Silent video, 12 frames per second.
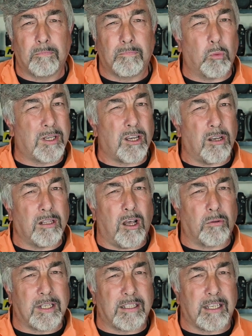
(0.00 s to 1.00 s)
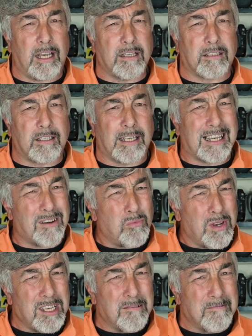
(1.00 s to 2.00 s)
But we can't hold that against it, can
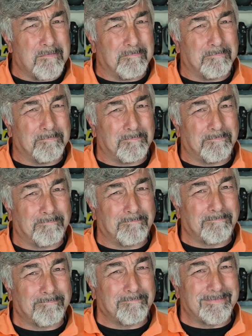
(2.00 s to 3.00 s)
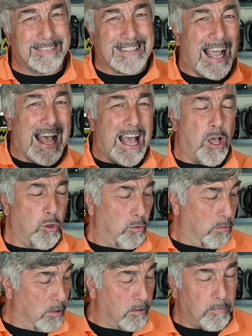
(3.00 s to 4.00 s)
we? No.